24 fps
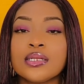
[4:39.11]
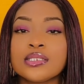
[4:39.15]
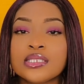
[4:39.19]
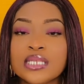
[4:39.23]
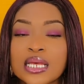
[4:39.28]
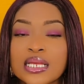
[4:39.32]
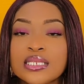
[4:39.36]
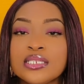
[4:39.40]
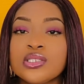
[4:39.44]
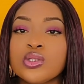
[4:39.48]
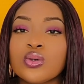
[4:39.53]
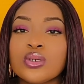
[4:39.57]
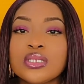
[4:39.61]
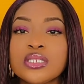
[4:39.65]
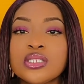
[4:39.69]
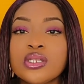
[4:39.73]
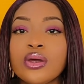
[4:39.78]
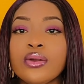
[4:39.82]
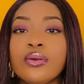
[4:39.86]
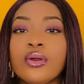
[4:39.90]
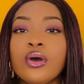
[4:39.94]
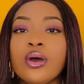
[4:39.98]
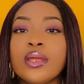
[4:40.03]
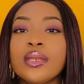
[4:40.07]

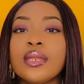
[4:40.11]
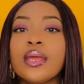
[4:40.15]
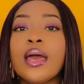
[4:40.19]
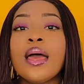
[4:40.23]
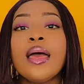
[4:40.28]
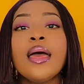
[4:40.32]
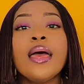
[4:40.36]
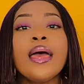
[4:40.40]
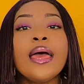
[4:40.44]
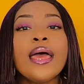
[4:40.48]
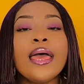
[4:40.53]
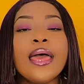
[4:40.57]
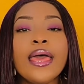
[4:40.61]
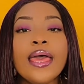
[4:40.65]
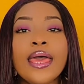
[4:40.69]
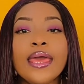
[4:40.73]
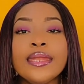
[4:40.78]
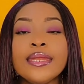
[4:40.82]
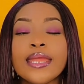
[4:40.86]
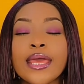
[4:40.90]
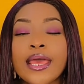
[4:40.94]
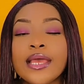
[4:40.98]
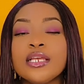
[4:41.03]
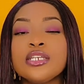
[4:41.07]
Testosterone
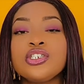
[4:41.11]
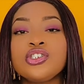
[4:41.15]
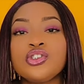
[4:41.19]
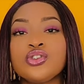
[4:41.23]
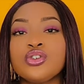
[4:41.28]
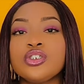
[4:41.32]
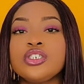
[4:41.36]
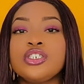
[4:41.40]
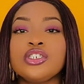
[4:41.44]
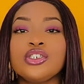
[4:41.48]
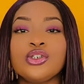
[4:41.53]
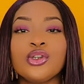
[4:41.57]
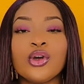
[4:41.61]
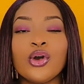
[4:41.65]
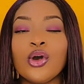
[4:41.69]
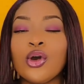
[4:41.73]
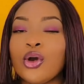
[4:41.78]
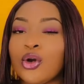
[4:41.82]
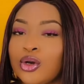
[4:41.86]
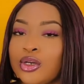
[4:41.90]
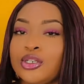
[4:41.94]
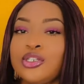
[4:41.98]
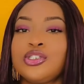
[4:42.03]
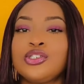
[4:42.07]
and estrogen
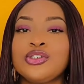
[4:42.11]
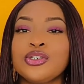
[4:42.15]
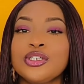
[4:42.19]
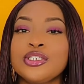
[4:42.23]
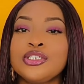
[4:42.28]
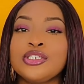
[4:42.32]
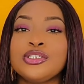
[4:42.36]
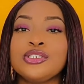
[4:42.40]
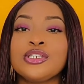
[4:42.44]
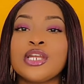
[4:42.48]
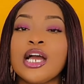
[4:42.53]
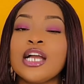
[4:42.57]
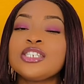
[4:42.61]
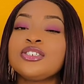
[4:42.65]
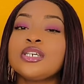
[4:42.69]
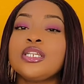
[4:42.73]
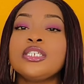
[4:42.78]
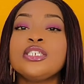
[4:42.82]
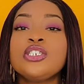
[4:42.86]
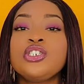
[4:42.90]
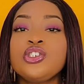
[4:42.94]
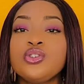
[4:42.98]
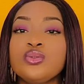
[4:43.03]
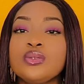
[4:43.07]
or oestrogen
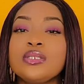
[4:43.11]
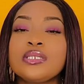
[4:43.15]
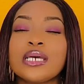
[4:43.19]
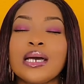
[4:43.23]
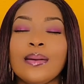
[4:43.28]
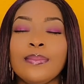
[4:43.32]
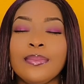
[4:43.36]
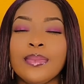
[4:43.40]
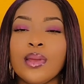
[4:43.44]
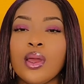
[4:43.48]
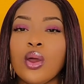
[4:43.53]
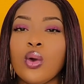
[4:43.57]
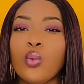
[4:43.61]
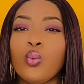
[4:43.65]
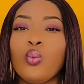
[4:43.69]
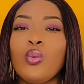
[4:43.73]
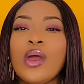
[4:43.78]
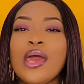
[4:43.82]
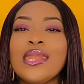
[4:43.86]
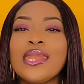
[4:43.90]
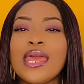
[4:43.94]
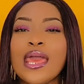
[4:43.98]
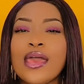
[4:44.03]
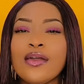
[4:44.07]
actually shoots up
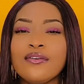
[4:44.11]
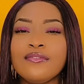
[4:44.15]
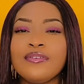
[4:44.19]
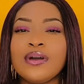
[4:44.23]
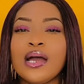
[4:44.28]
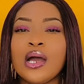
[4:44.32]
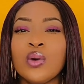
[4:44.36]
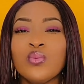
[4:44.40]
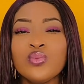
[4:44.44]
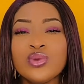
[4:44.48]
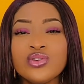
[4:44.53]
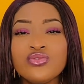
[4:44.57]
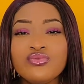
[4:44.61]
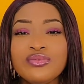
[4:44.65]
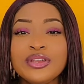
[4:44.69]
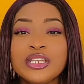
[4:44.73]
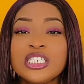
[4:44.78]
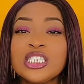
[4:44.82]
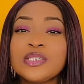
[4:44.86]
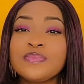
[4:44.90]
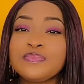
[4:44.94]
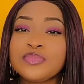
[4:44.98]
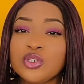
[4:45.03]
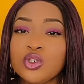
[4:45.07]
whenever we
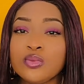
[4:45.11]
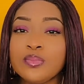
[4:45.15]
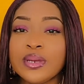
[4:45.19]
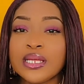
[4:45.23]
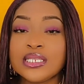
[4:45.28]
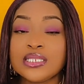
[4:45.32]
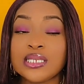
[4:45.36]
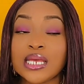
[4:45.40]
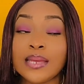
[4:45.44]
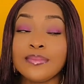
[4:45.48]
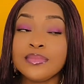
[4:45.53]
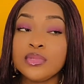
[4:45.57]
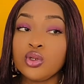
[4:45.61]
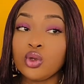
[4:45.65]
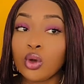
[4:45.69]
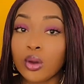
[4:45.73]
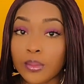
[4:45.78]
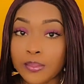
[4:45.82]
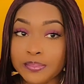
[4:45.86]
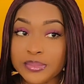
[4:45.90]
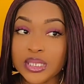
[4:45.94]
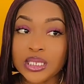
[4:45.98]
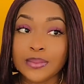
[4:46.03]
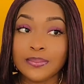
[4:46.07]
reach puberty. I mean,
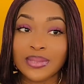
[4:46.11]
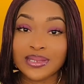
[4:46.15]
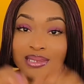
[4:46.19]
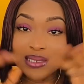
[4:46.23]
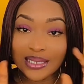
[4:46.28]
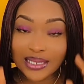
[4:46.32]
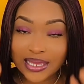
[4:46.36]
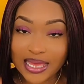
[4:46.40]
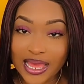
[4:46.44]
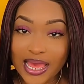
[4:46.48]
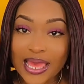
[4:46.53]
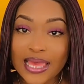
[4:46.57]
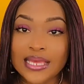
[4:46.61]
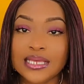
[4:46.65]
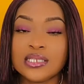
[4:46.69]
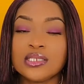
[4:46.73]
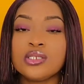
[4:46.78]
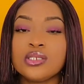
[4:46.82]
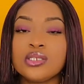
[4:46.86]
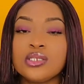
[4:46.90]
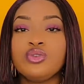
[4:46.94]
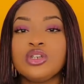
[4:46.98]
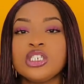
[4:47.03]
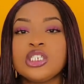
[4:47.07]
not me, but the
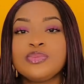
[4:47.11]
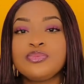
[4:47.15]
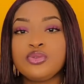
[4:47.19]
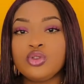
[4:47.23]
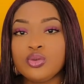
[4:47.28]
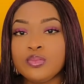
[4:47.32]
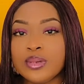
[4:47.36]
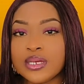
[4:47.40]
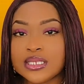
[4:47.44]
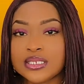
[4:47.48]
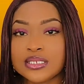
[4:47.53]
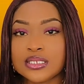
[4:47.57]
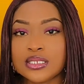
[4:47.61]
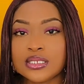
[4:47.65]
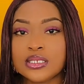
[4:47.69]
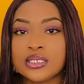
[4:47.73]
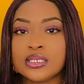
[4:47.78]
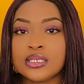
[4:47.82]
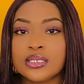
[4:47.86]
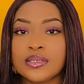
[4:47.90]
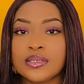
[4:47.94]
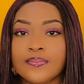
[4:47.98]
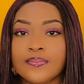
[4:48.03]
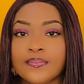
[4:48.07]
guys reach puberty.
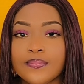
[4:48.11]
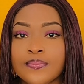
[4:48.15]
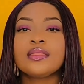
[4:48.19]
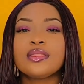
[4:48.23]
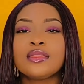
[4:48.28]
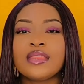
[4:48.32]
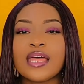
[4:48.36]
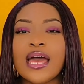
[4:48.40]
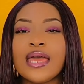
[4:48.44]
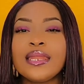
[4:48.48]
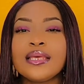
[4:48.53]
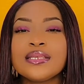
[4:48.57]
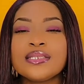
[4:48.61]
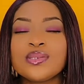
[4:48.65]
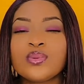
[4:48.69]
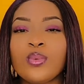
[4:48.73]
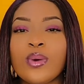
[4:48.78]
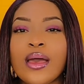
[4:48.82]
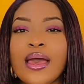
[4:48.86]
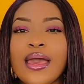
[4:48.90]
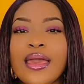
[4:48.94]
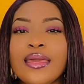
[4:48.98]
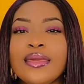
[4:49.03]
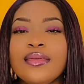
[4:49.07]
That is
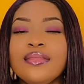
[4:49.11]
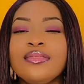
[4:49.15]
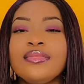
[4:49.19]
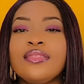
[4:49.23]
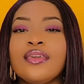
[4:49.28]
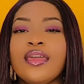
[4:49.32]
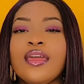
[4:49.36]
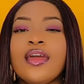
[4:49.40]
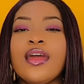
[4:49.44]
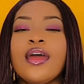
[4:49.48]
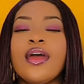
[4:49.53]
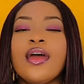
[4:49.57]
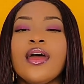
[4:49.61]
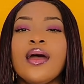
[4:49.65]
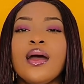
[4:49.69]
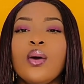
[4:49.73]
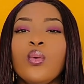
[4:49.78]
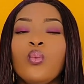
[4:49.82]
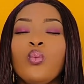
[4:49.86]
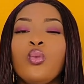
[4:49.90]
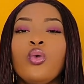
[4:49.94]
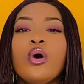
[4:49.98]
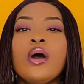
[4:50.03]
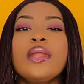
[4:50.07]
why there are
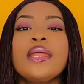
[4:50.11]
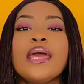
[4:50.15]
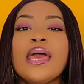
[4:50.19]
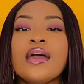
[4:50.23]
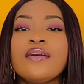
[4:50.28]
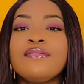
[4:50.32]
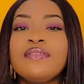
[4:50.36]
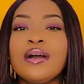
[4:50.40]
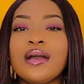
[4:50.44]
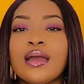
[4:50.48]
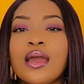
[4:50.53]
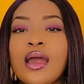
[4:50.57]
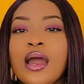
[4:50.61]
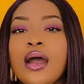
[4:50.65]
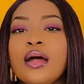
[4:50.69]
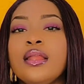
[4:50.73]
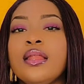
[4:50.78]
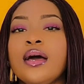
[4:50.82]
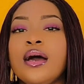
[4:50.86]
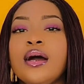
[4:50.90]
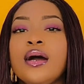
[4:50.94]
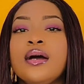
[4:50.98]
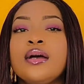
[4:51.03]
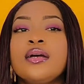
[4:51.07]
whatever
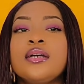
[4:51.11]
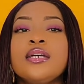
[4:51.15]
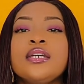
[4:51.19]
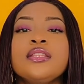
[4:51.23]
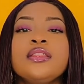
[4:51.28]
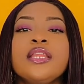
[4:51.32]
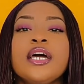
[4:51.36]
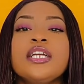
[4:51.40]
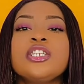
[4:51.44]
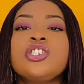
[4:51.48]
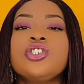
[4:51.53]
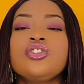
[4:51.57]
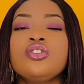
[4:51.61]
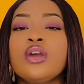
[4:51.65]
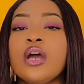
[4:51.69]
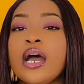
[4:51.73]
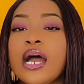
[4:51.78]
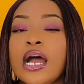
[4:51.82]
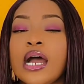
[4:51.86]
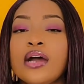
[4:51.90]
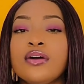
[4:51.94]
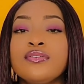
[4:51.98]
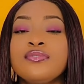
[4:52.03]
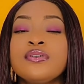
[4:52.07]
color that you
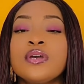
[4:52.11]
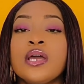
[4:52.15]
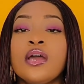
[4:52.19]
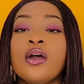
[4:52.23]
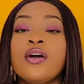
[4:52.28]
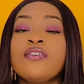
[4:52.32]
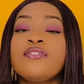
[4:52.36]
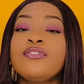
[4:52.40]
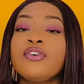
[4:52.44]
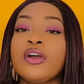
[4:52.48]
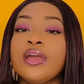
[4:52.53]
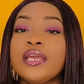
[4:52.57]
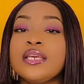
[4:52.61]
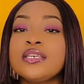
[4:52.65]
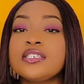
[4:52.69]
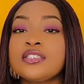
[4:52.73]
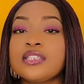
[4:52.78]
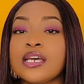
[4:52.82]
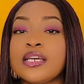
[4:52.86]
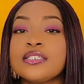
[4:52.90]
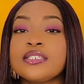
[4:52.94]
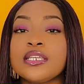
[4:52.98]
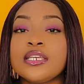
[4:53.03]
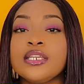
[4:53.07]
have. For
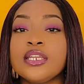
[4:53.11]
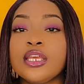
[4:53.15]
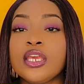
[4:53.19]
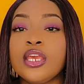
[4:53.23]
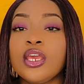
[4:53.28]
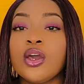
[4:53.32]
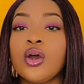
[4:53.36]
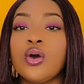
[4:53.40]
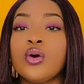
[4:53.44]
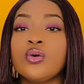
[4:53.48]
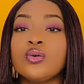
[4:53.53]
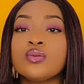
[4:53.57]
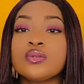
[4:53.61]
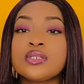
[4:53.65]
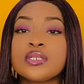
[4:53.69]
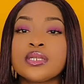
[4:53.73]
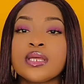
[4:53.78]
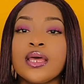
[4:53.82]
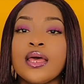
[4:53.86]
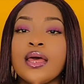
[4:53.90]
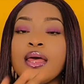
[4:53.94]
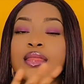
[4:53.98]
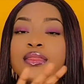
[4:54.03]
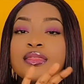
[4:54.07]
instance, in girls,
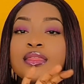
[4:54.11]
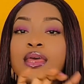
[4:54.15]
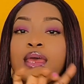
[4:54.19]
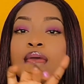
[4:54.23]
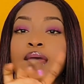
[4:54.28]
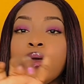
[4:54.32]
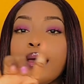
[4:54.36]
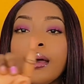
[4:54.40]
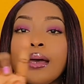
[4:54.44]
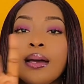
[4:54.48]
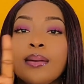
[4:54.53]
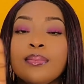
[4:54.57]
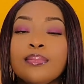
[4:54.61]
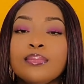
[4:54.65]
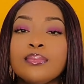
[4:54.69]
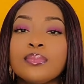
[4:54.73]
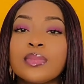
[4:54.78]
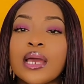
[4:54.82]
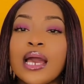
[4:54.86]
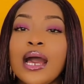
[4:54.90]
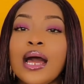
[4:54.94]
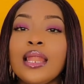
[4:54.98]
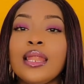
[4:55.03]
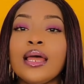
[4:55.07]
the
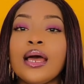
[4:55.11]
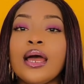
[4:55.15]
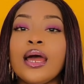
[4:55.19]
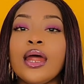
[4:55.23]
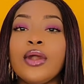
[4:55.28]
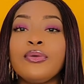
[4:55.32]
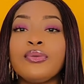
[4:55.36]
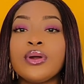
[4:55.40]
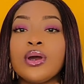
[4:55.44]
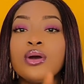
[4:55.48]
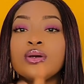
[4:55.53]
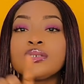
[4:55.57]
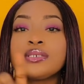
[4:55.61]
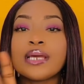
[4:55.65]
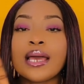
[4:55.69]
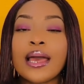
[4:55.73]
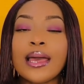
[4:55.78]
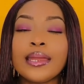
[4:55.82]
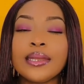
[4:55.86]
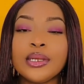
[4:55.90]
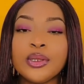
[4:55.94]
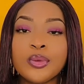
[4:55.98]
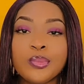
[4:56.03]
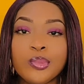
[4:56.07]
color around
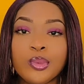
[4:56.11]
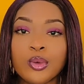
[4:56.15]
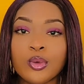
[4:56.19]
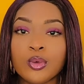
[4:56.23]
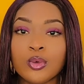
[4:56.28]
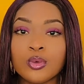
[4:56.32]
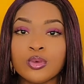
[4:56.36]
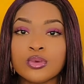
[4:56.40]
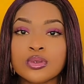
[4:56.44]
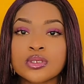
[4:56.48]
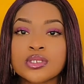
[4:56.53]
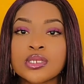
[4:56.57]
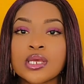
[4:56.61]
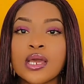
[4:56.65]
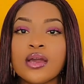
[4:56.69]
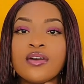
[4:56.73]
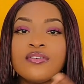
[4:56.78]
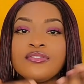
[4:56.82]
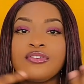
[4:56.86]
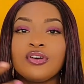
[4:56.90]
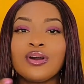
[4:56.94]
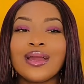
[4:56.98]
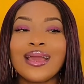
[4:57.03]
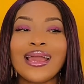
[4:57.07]
our nipples.
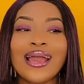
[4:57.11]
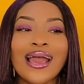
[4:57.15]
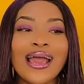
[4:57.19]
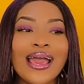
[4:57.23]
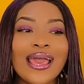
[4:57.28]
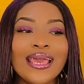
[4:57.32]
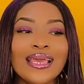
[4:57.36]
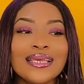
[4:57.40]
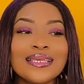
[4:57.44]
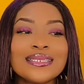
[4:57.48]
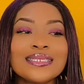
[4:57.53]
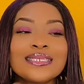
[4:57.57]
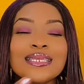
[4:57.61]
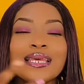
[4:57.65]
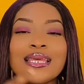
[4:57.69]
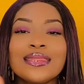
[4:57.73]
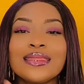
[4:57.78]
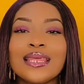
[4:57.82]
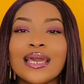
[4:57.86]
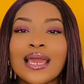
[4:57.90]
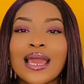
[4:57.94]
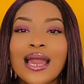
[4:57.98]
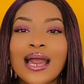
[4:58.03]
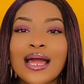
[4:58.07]
For guys,
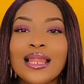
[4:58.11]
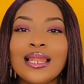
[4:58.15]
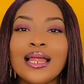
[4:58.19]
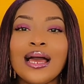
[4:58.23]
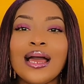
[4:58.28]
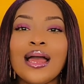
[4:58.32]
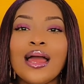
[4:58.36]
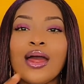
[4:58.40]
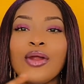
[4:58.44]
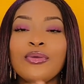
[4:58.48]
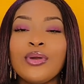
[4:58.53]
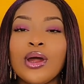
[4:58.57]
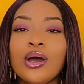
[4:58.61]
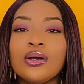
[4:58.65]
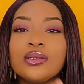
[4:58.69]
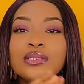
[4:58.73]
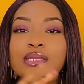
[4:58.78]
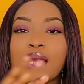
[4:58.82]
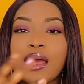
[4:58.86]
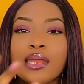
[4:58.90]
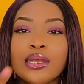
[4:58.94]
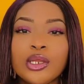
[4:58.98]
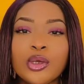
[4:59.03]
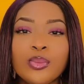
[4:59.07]
the color around
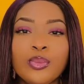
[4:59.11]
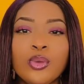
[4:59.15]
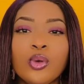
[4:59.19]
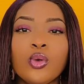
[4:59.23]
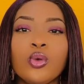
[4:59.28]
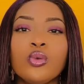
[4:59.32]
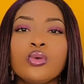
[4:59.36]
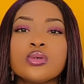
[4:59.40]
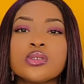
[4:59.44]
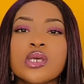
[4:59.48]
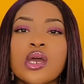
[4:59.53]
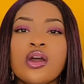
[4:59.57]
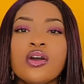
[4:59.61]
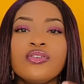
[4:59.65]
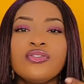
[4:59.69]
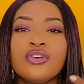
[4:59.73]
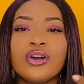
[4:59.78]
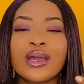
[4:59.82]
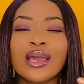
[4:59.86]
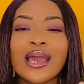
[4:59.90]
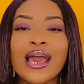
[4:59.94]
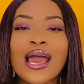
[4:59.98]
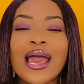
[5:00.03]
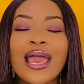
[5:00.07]
their nipples.
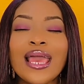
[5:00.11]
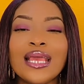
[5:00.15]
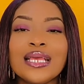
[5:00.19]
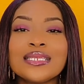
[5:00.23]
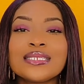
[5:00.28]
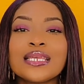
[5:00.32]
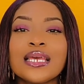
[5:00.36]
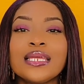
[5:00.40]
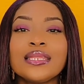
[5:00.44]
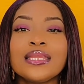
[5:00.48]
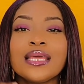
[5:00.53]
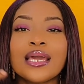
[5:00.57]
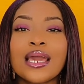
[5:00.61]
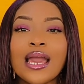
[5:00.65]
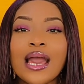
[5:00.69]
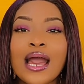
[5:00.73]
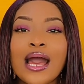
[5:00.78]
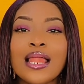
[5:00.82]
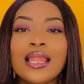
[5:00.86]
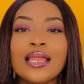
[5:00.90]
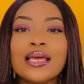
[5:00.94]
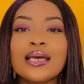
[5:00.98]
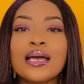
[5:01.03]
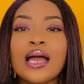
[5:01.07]
For guys, the
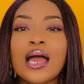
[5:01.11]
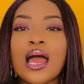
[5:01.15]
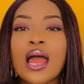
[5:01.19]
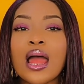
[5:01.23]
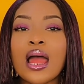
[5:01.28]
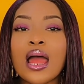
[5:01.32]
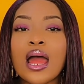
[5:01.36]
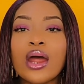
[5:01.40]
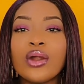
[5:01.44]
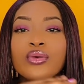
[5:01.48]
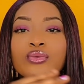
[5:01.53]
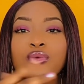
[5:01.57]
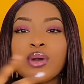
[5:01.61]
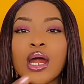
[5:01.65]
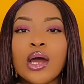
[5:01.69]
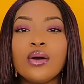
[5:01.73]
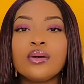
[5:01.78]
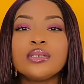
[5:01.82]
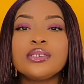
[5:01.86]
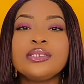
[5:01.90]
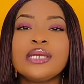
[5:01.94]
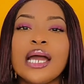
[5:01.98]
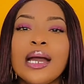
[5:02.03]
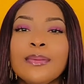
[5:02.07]
color
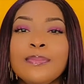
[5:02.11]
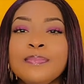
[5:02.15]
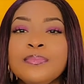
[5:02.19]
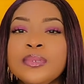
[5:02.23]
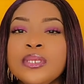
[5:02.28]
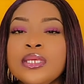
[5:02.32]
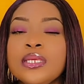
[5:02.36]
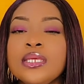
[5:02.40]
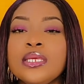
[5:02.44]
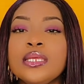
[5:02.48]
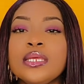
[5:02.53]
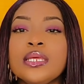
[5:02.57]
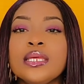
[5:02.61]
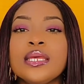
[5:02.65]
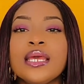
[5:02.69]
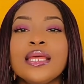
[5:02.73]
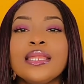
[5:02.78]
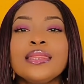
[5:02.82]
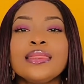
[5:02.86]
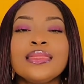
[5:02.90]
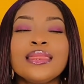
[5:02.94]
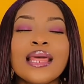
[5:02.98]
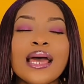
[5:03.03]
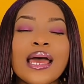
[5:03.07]
around their pee.
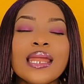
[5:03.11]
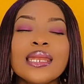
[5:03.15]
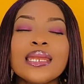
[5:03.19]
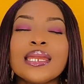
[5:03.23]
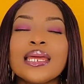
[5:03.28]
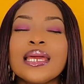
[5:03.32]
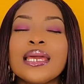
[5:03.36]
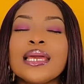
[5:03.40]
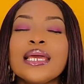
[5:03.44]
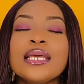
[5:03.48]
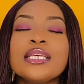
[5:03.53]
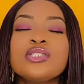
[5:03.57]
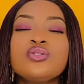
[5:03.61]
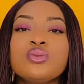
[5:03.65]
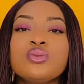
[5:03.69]
That is